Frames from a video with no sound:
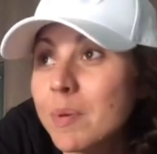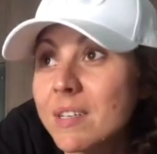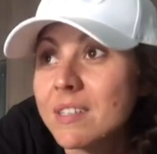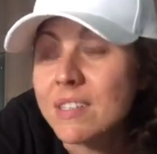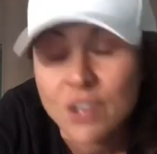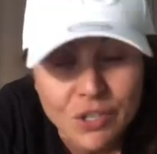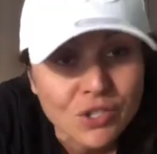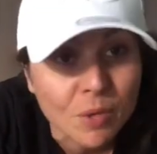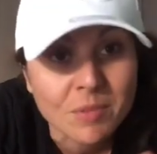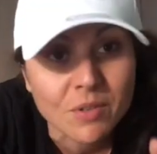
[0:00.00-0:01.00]
Because no
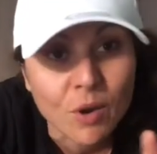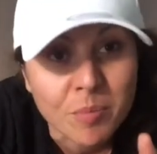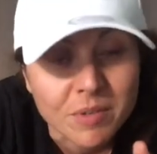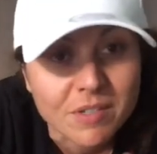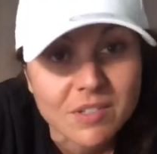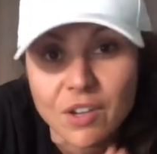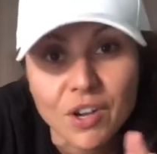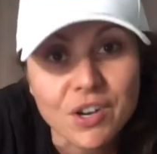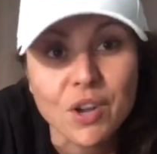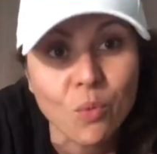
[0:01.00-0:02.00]
shops are open, so
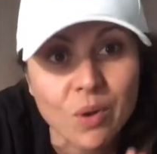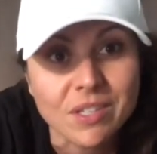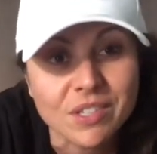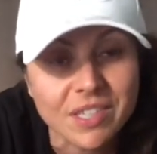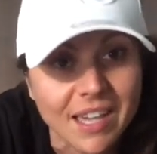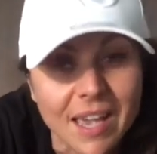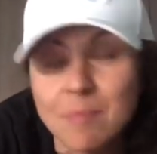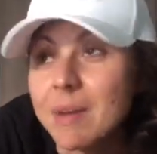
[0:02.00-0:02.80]
I don't know what he's going to get.